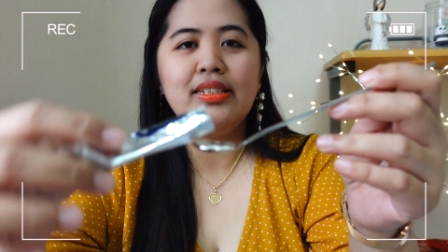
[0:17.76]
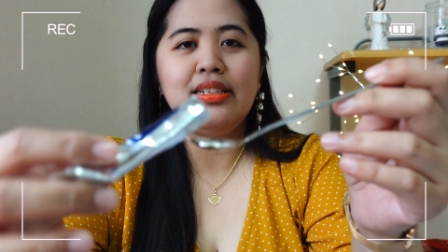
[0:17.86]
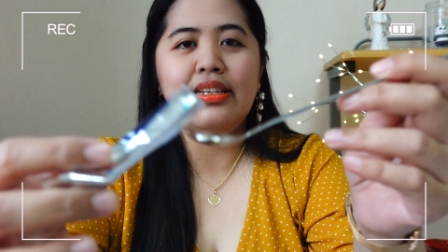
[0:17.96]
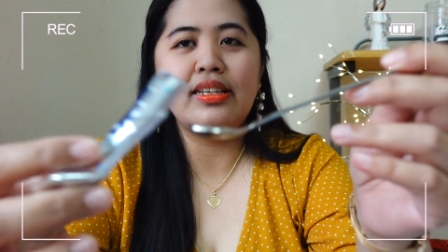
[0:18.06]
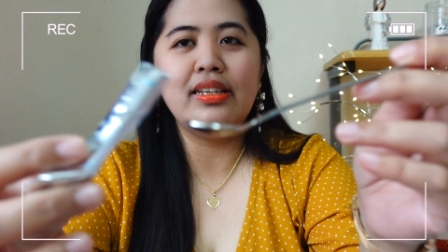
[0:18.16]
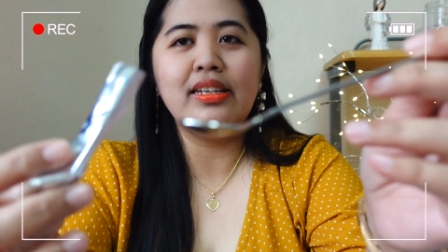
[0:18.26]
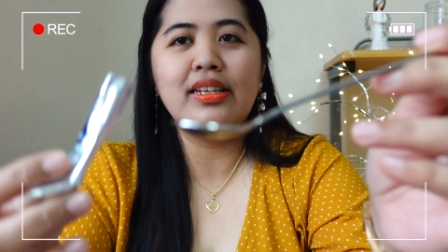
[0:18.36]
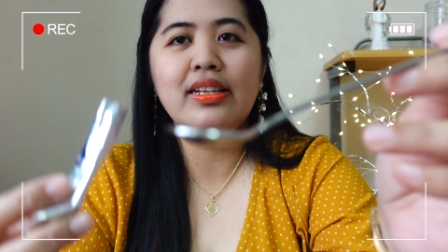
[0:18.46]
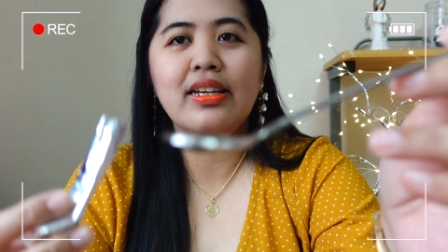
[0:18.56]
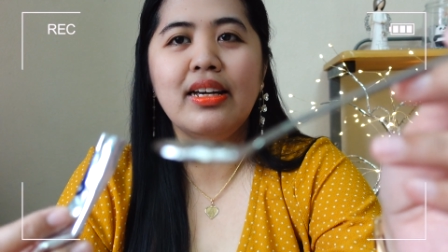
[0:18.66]

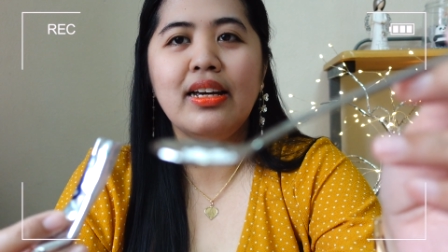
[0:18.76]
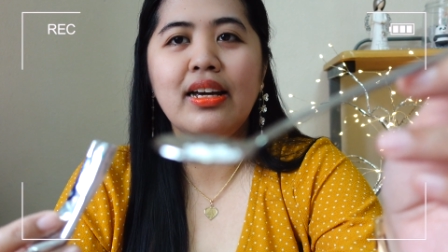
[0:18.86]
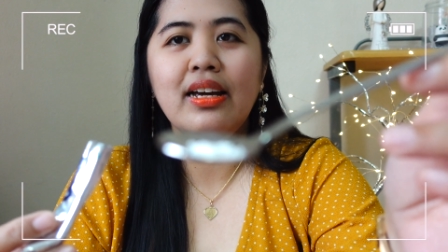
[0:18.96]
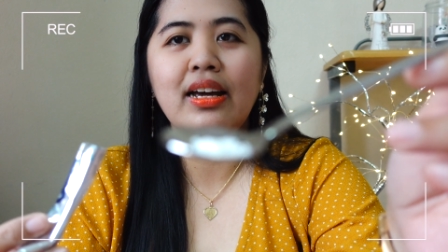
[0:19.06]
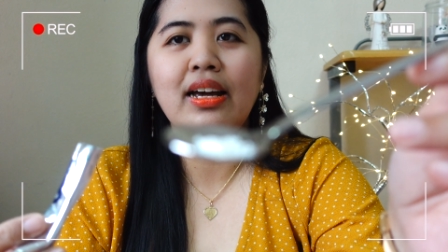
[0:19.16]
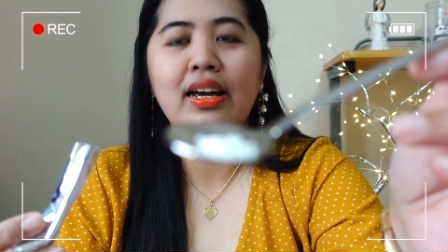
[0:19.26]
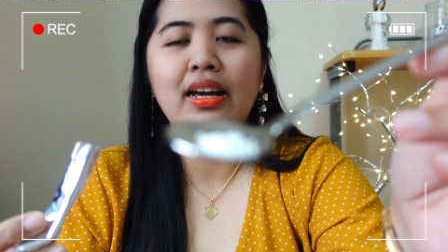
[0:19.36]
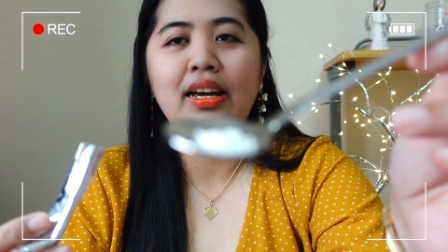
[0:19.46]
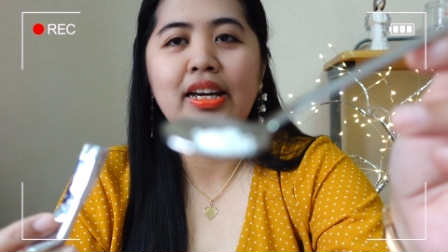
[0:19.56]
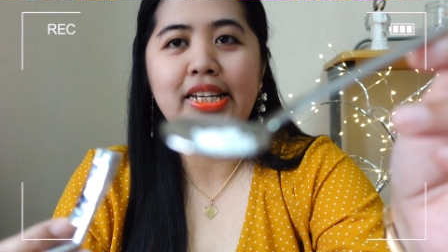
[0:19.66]
See,
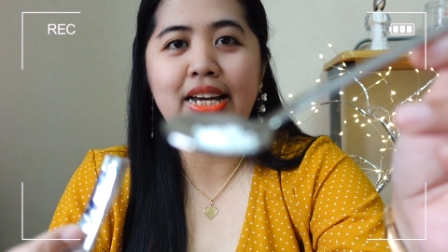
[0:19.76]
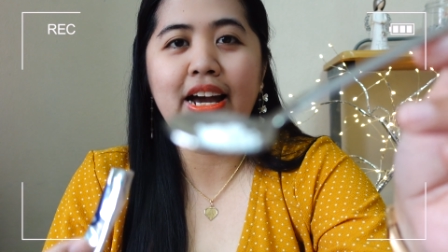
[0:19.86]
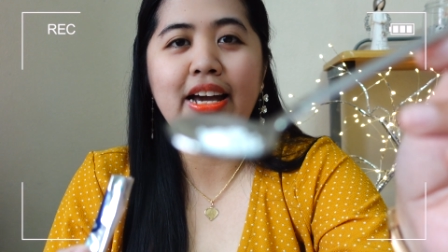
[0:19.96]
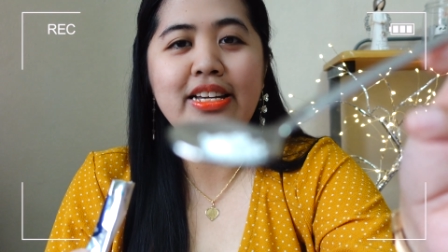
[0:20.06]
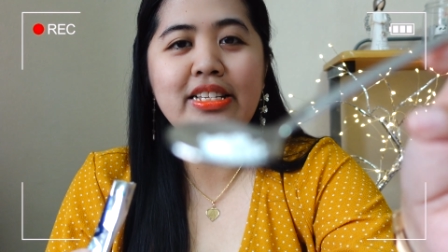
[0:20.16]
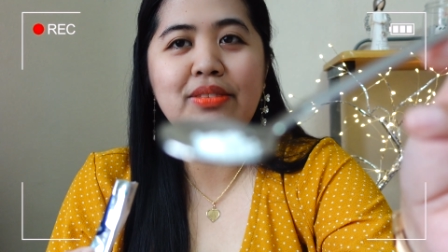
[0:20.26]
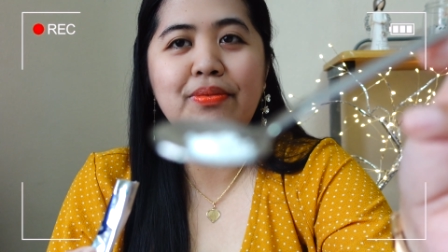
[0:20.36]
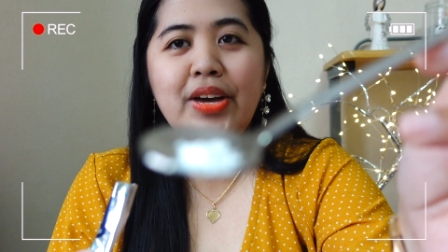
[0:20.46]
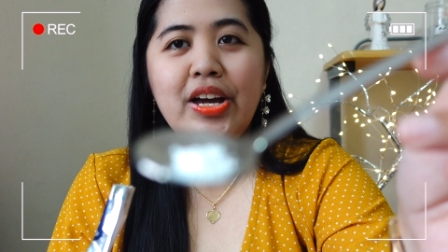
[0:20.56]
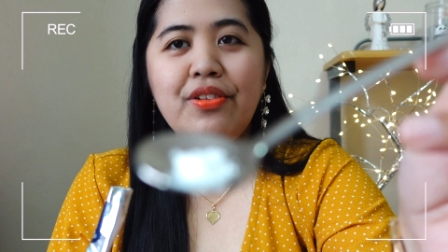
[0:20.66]
yeah, it's
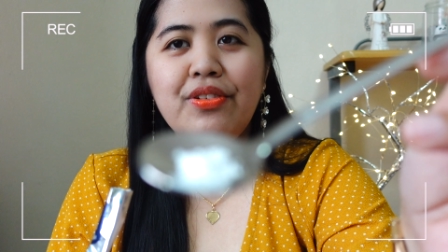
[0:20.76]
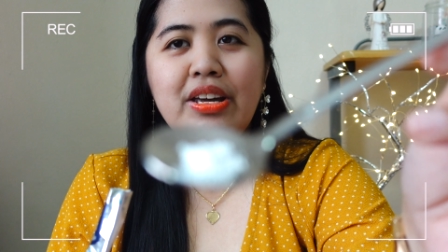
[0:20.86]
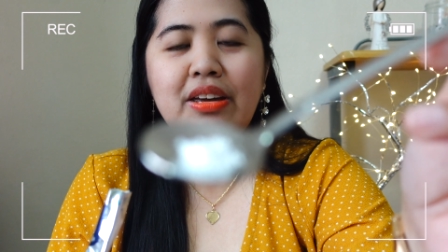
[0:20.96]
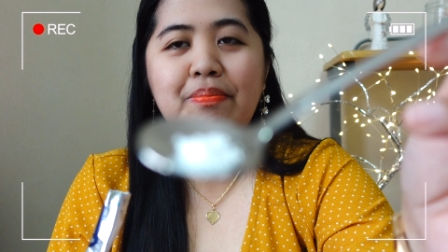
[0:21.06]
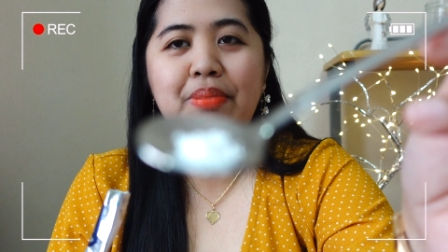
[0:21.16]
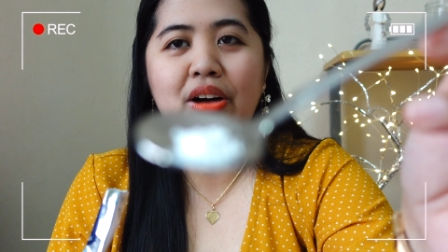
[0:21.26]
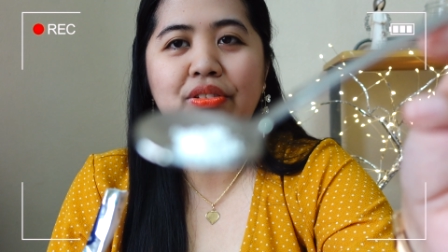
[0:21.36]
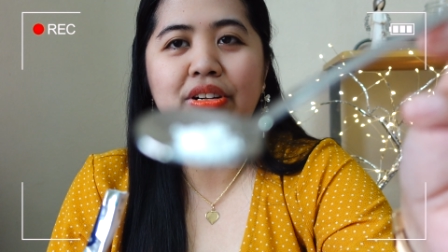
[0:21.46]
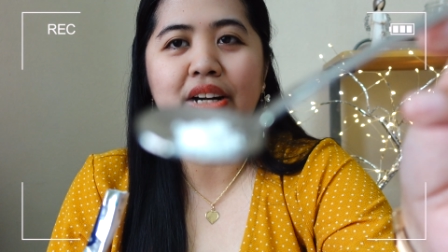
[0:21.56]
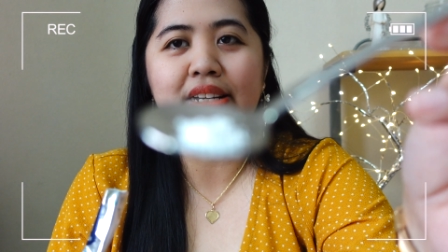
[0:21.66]
very
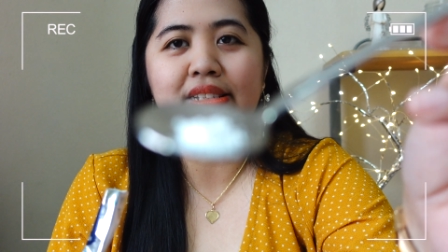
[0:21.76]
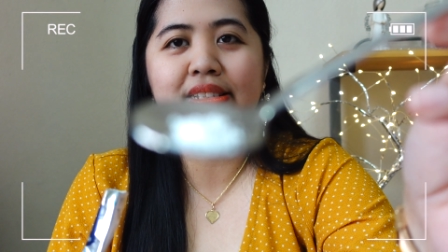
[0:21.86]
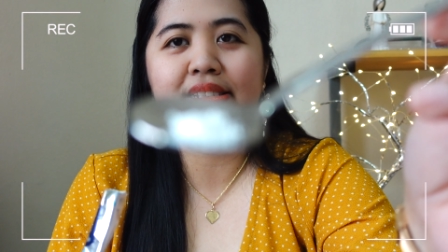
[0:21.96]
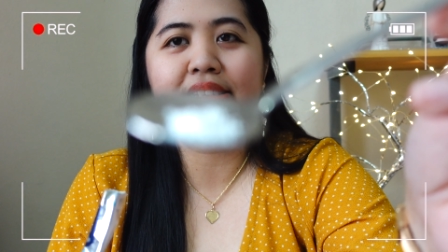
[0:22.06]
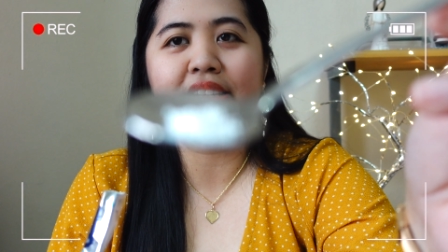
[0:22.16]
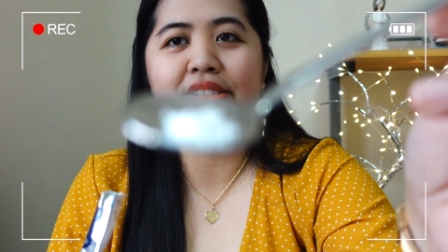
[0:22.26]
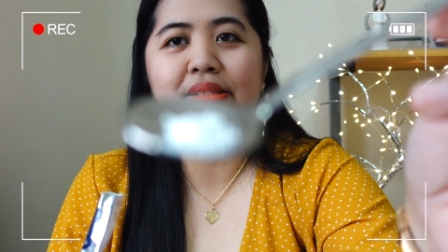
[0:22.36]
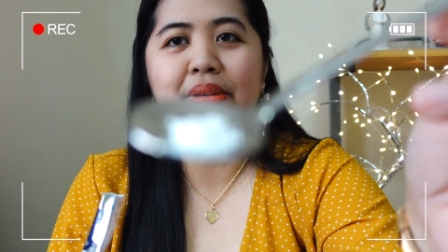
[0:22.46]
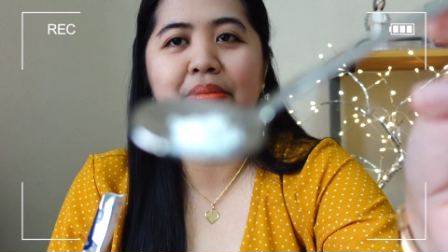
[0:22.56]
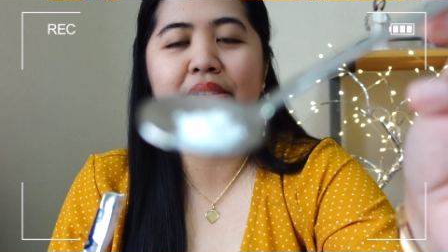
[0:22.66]
powderized. Can you
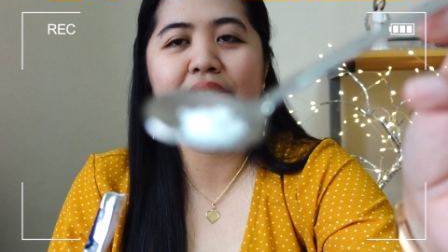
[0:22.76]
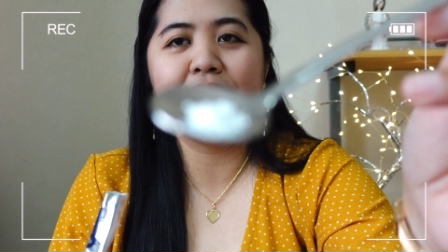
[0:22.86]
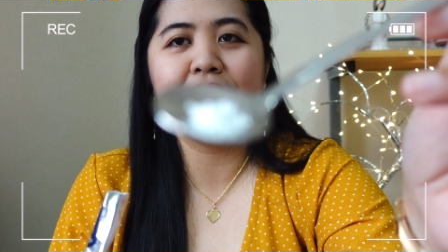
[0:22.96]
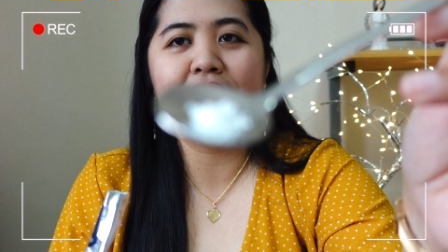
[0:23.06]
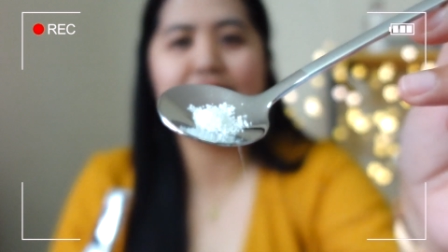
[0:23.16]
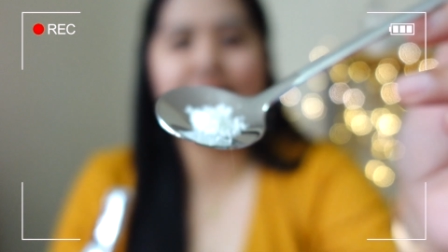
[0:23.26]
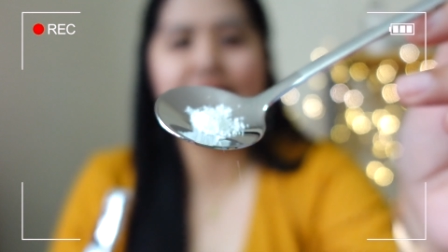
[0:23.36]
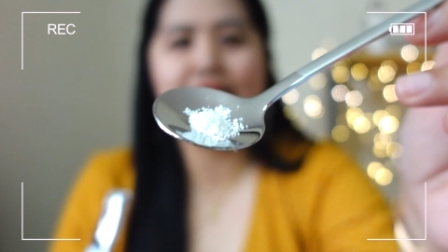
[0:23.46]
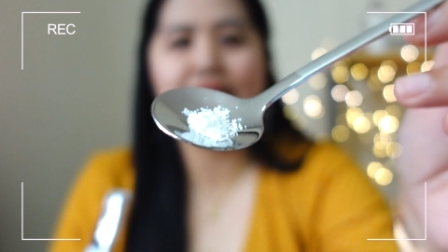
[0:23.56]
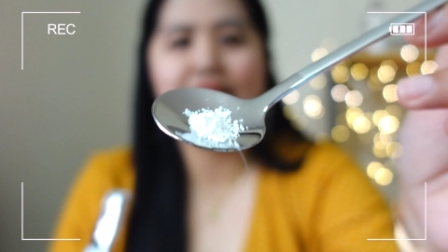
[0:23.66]
see, my amigos and amigas? Can
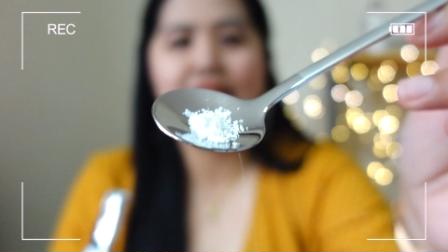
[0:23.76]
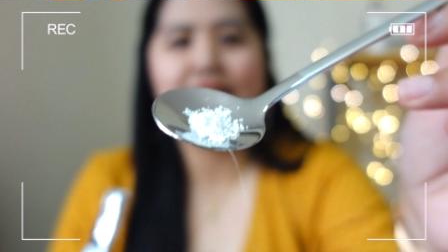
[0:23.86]
you see?